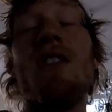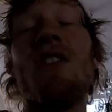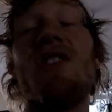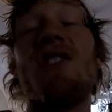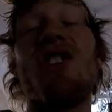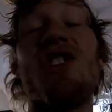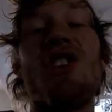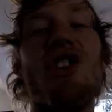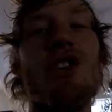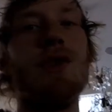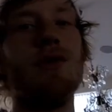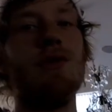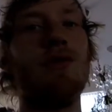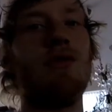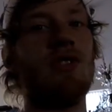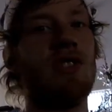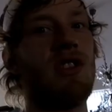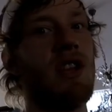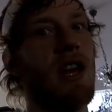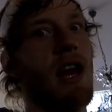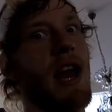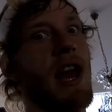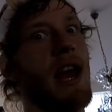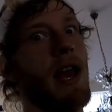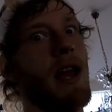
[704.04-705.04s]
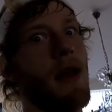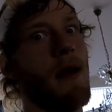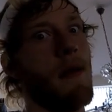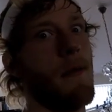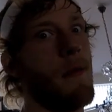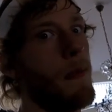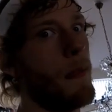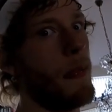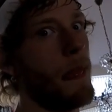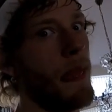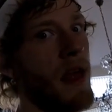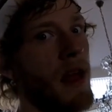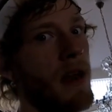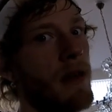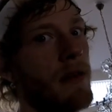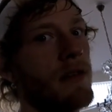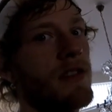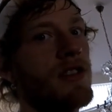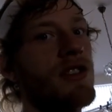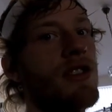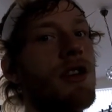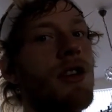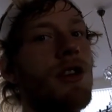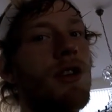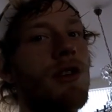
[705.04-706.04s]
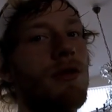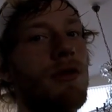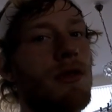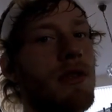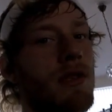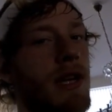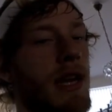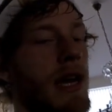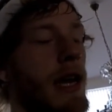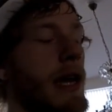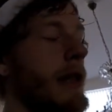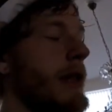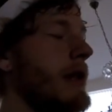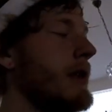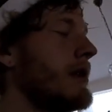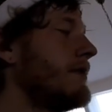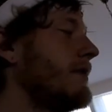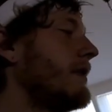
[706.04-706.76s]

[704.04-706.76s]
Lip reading: Tuesday, this